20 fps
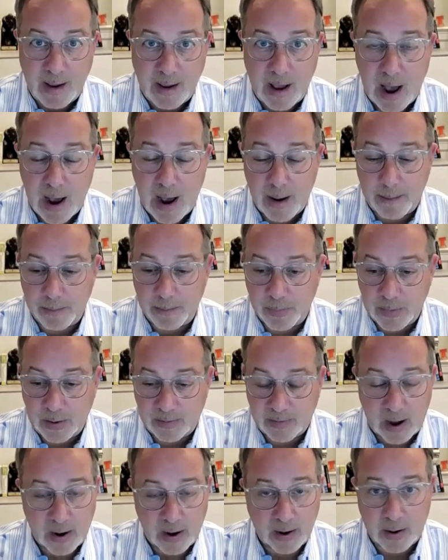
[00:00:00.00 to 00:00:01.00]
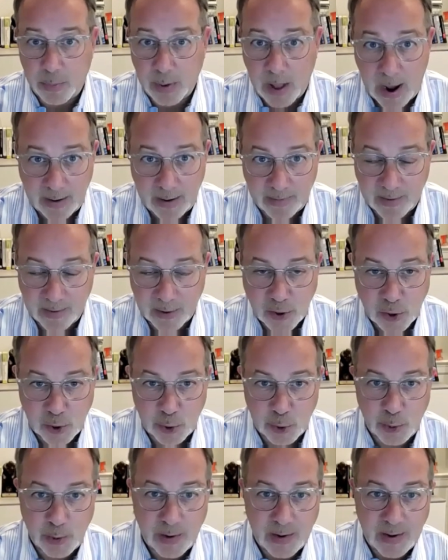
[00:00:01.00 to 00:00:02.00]
It's not a compliance
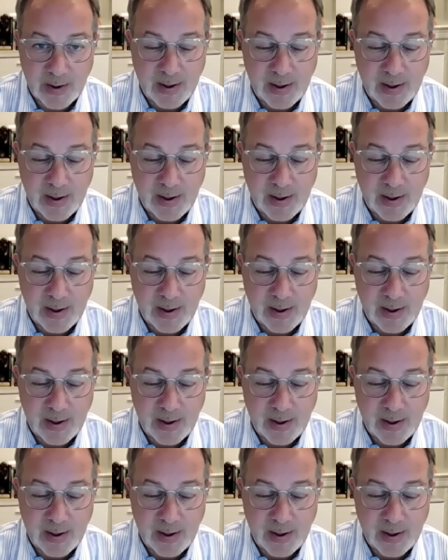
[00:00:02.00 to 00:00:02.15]
issue.